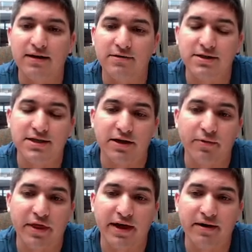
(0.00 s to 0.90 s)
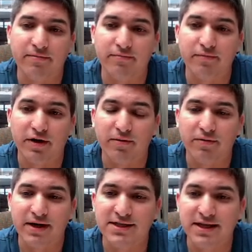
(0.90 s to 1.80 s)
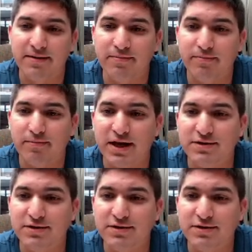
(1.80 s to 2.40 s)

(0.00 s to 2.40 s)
To start with then, well, when I say mass